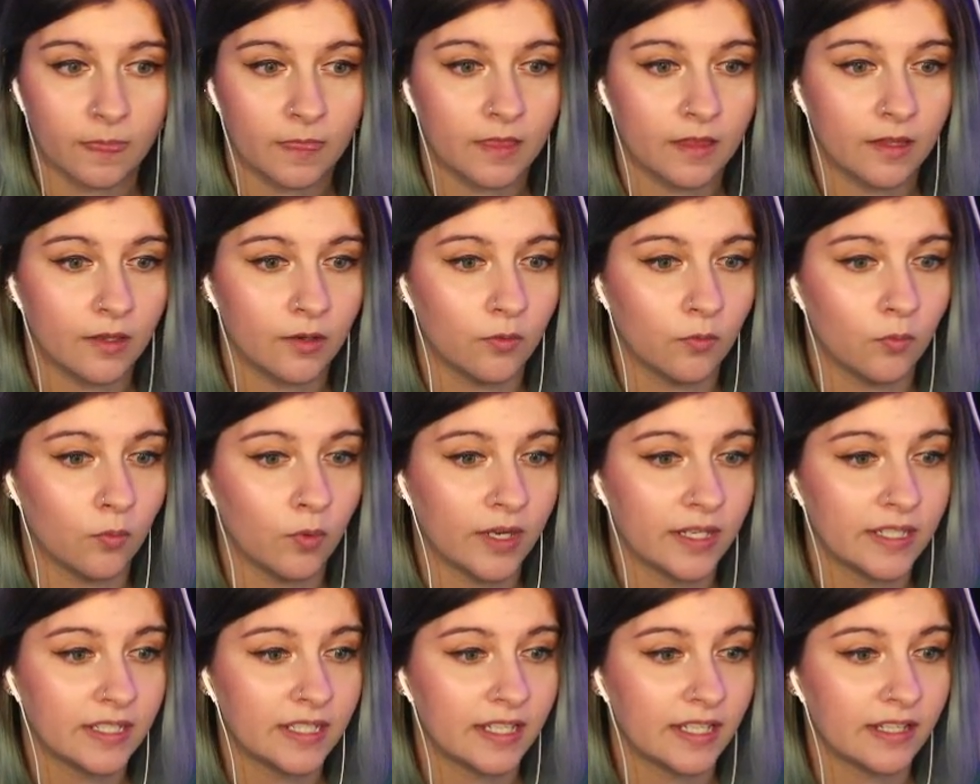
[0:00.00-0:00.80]

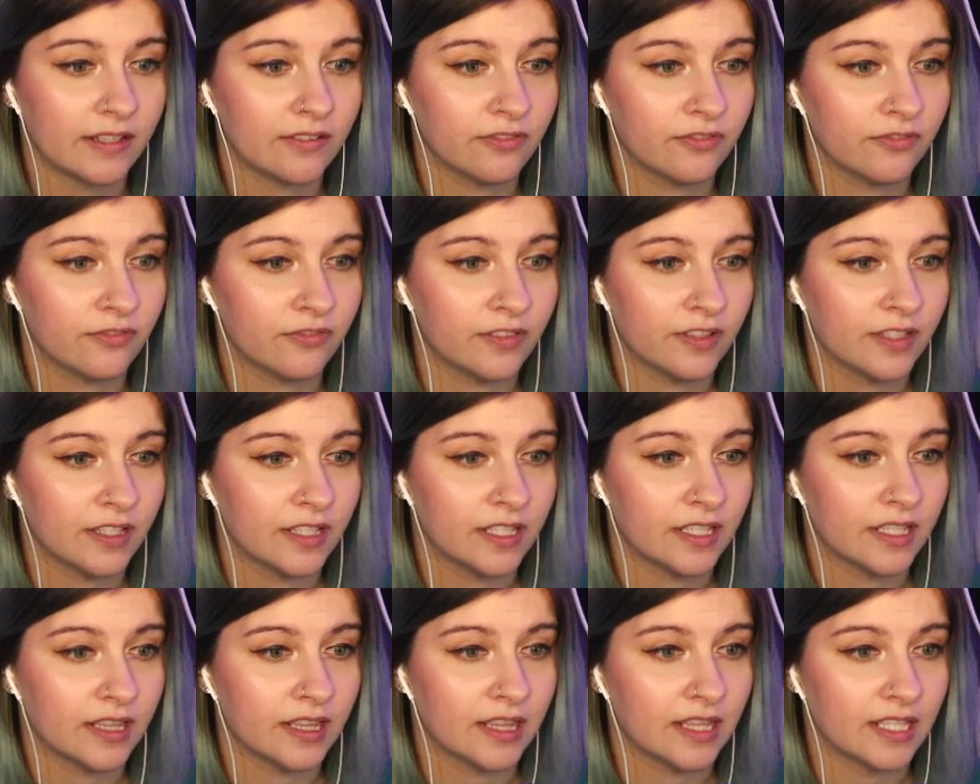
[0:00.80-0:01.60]
What if
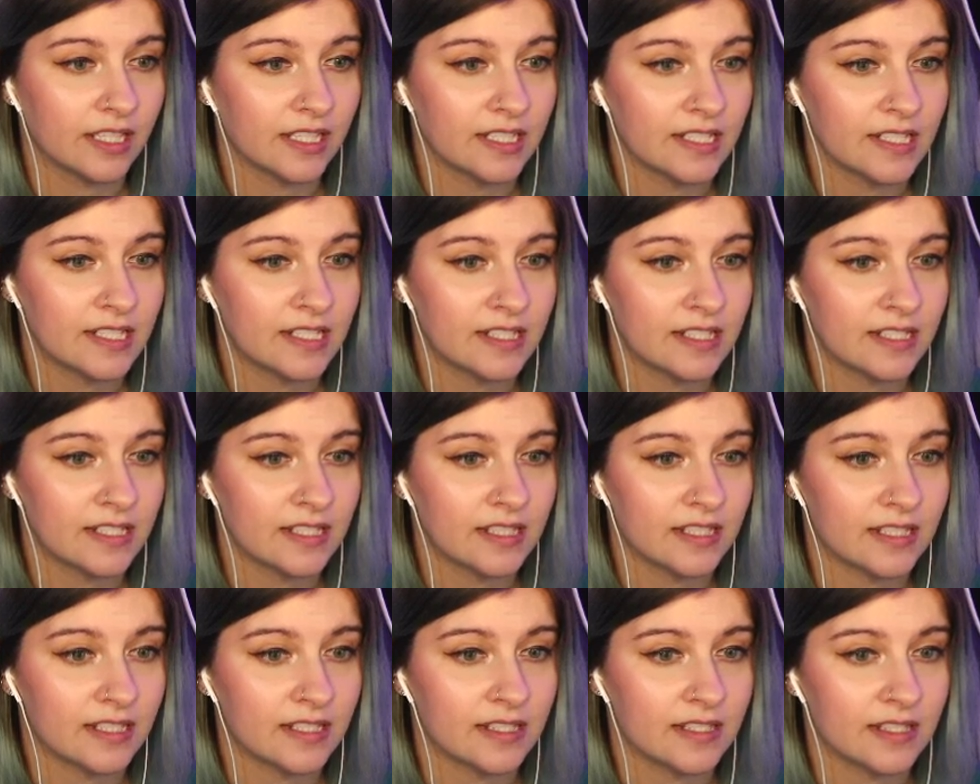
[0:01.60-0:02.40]
this is
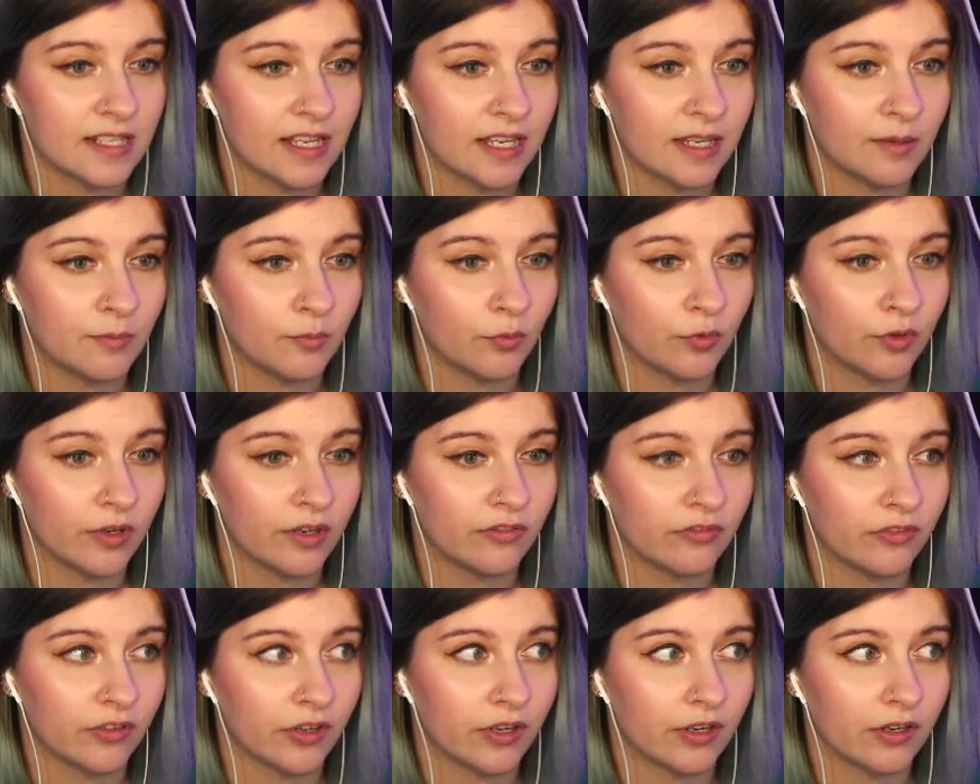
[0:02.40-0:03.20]
the same
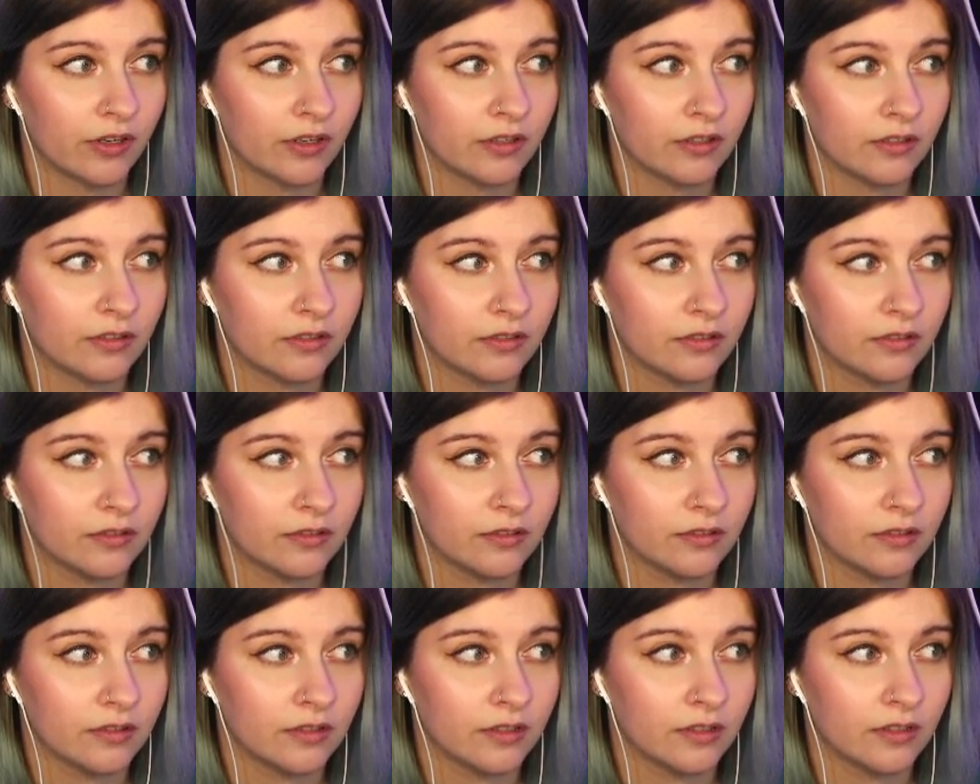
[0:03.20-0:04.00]
river?
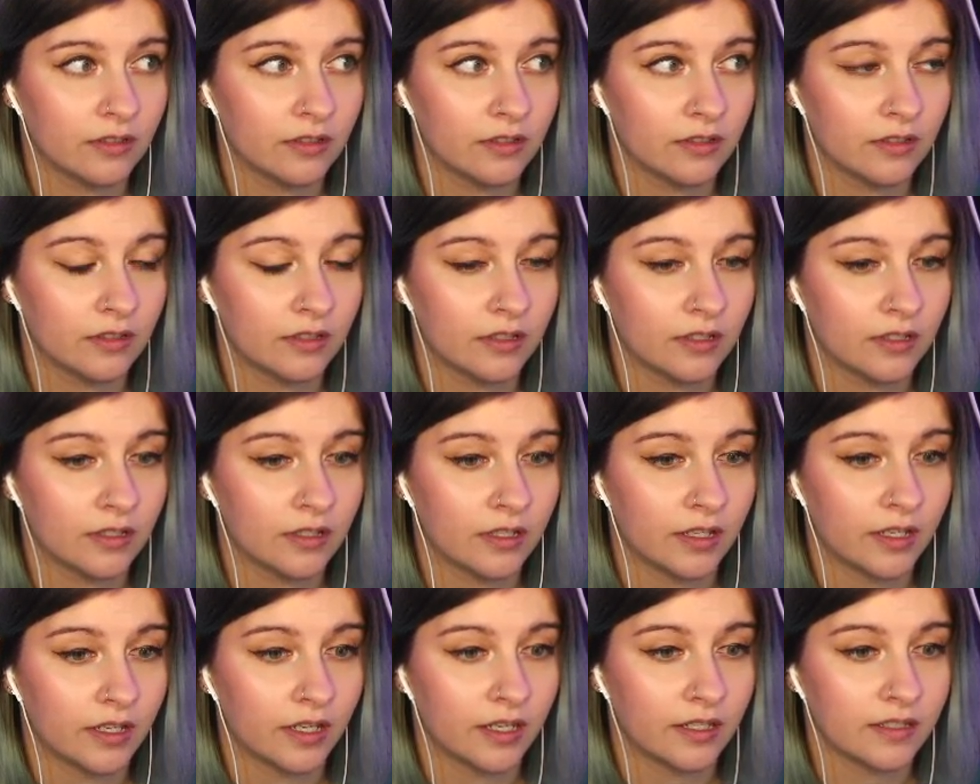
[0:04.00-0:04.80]

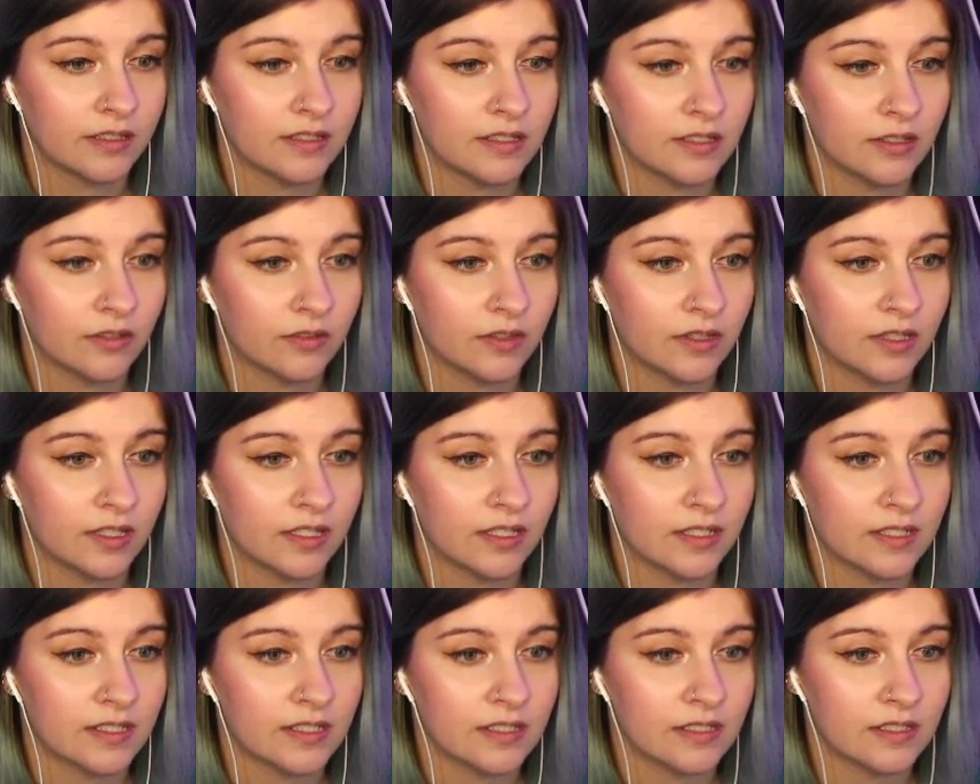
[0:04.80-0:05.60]
And so
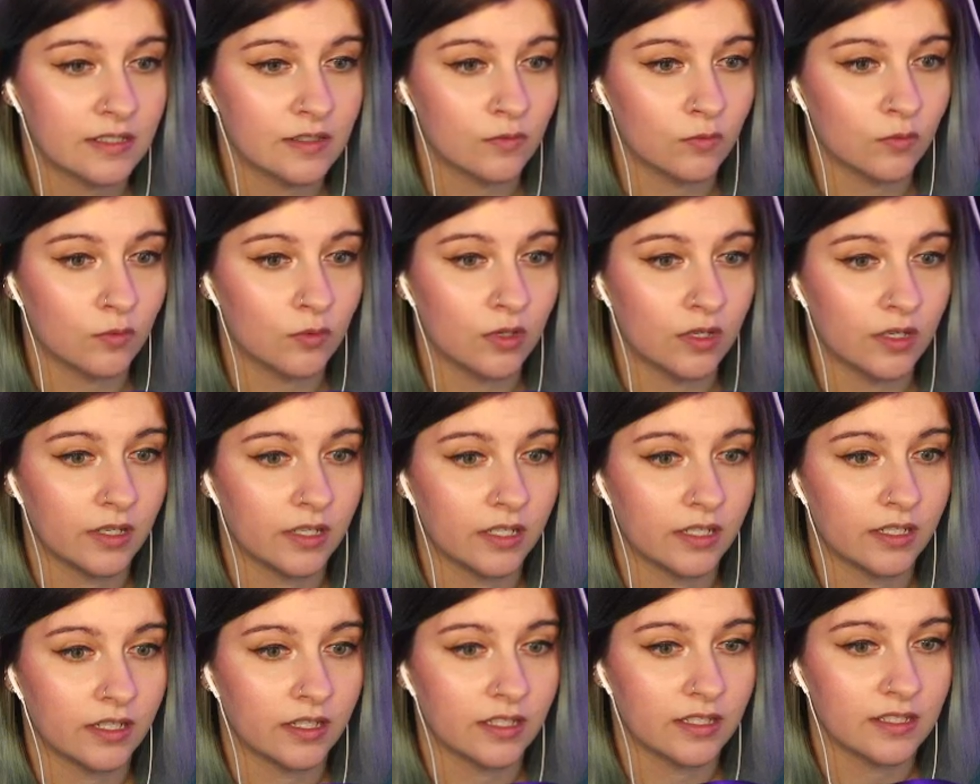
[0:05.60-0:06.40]
this is
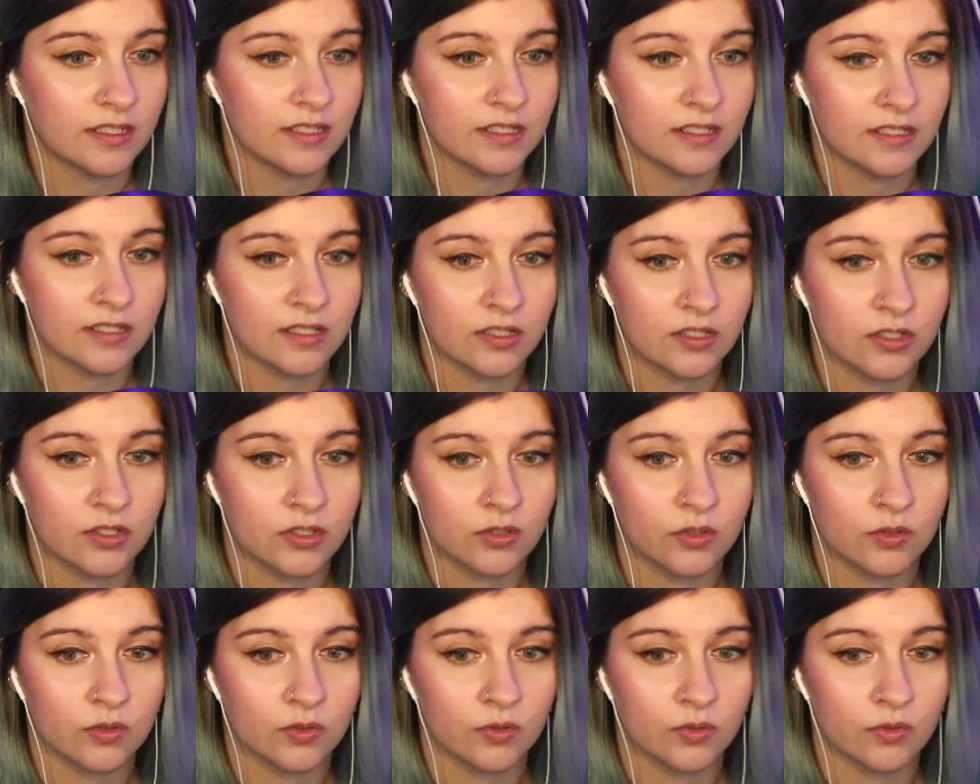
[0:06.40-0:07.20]
1, this is
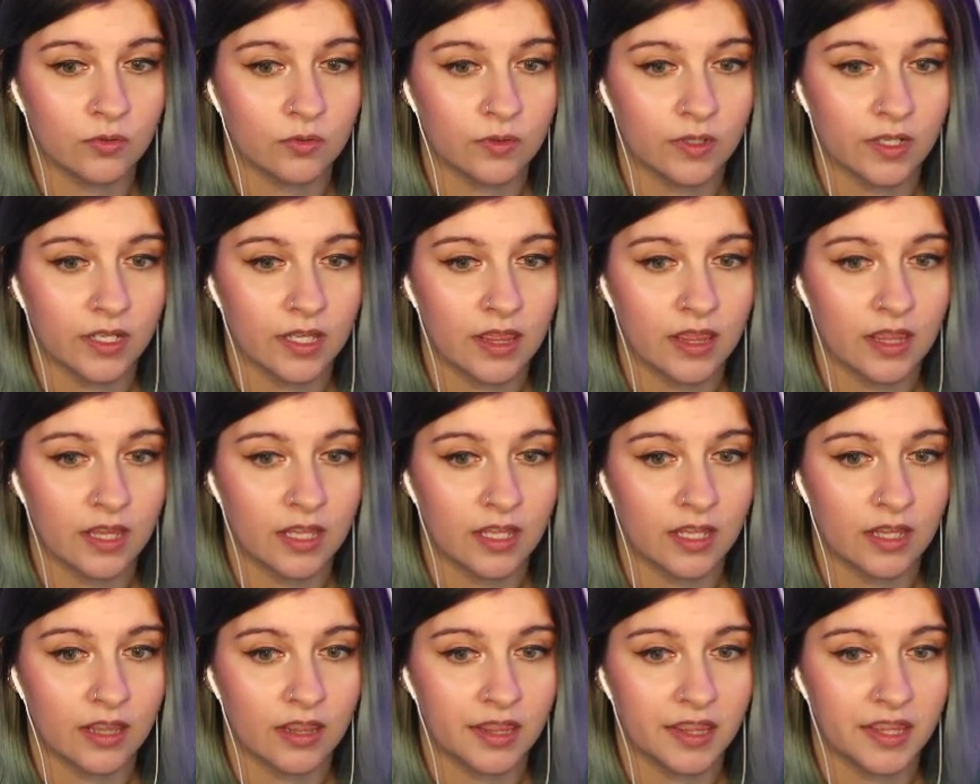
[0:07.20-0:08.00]
2, and
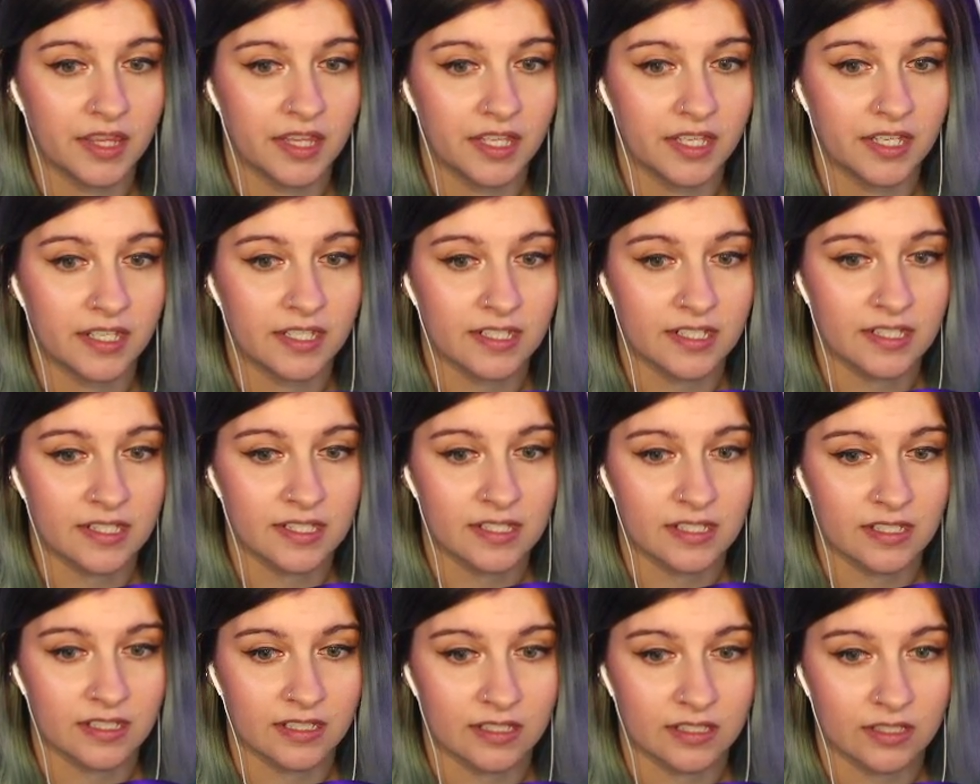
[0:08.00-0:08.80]
then this
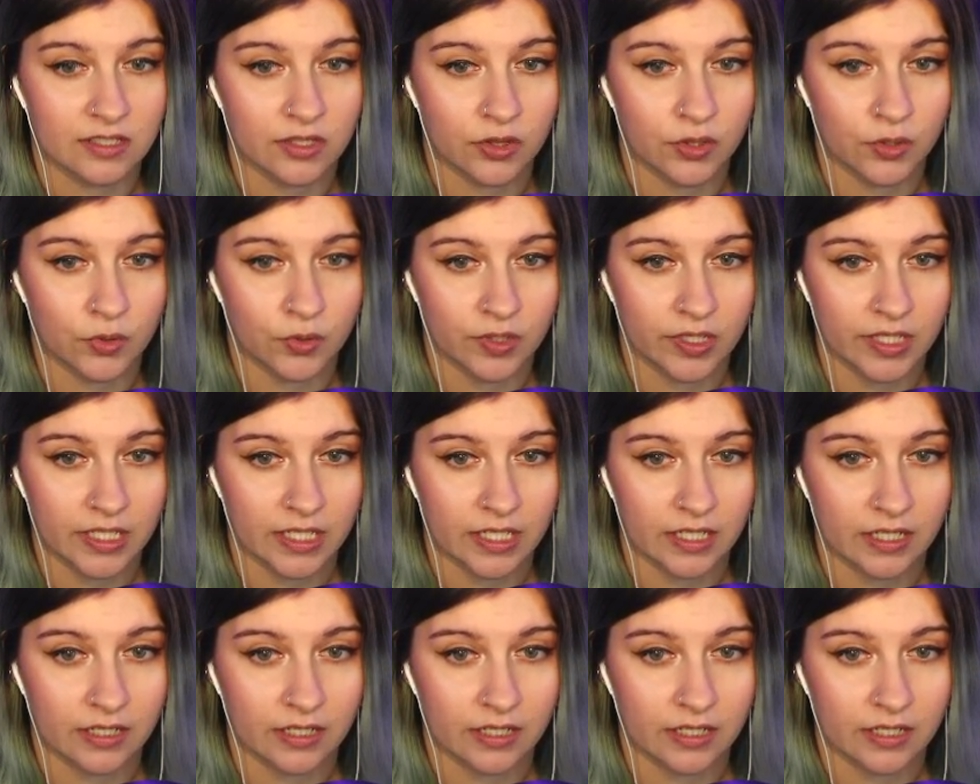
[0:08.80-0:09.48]
is 3.